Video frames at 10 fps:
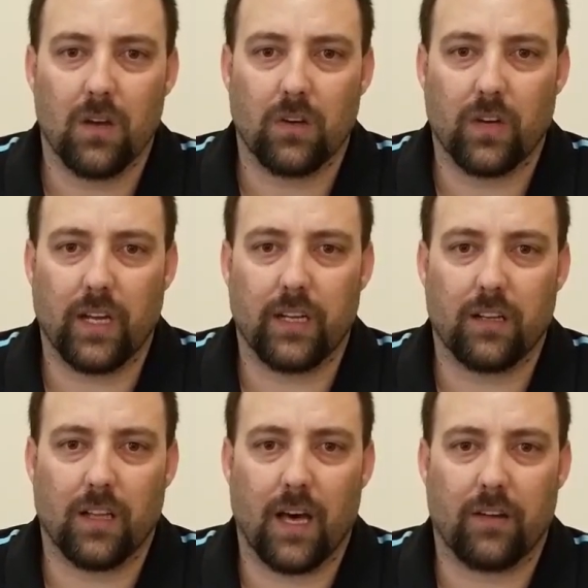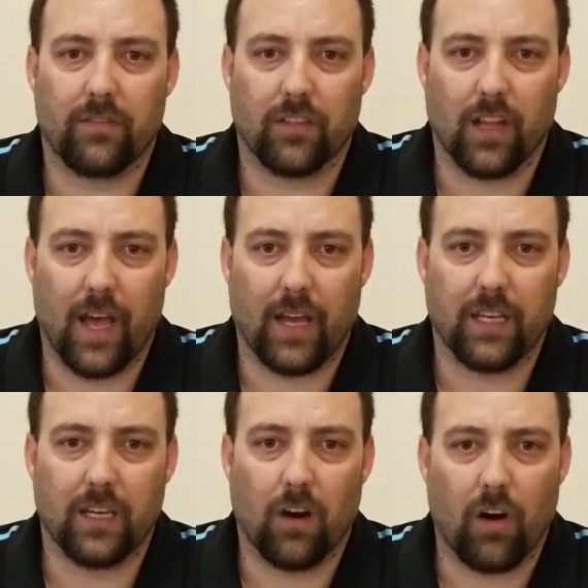created a lot of
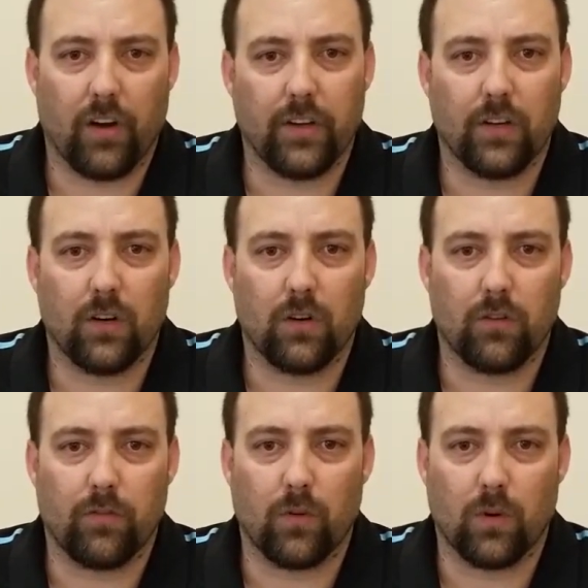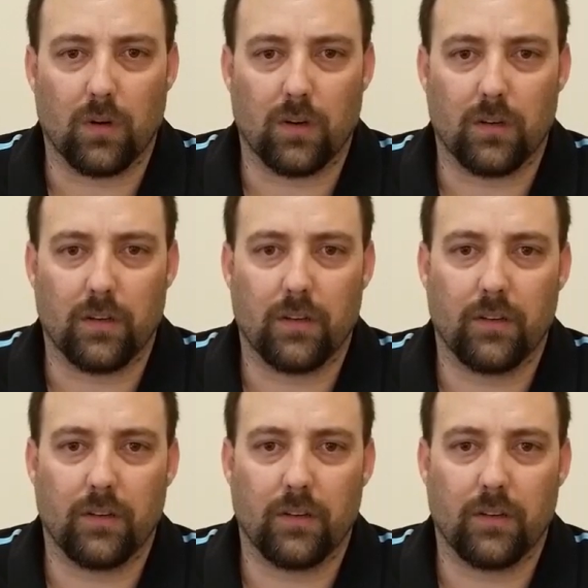laggy audio for